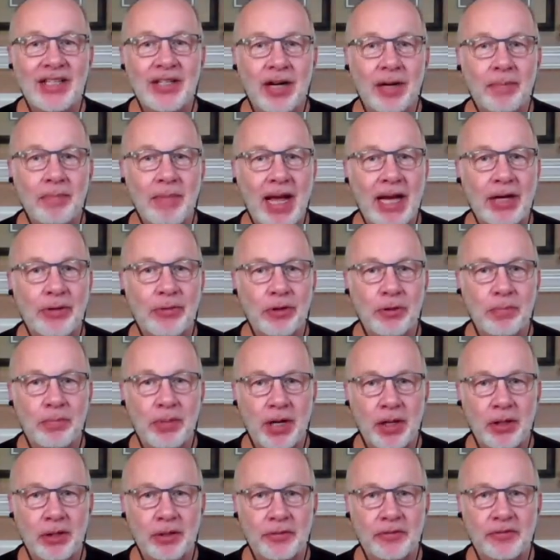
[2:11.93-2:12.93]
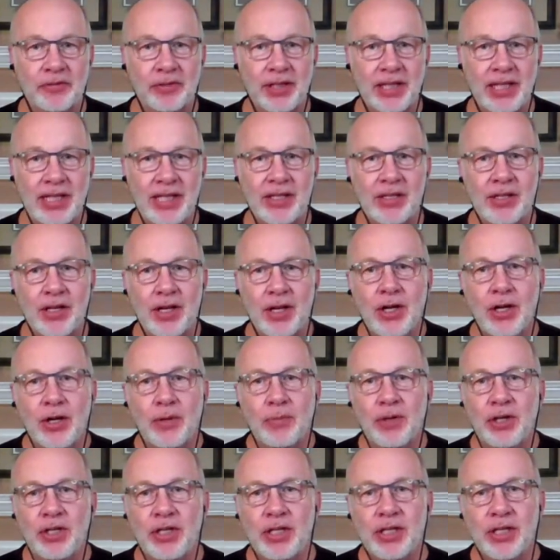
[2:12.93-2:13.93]
our micro polar fleece
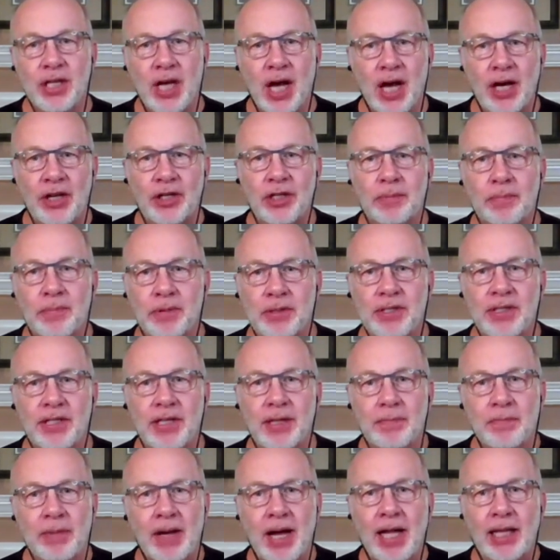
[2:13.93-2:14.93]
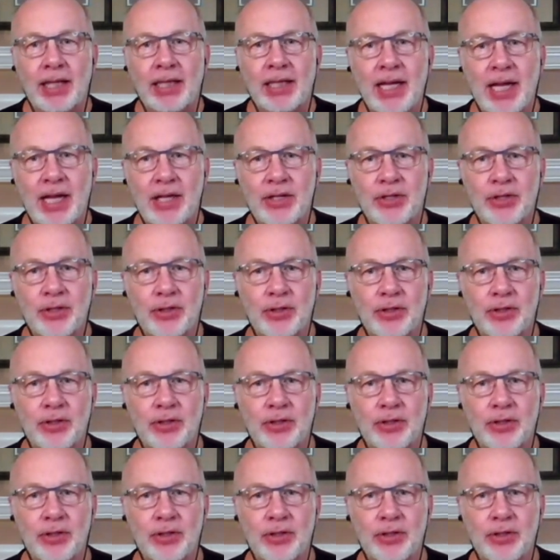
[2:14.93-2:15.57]
which is 100% polyester.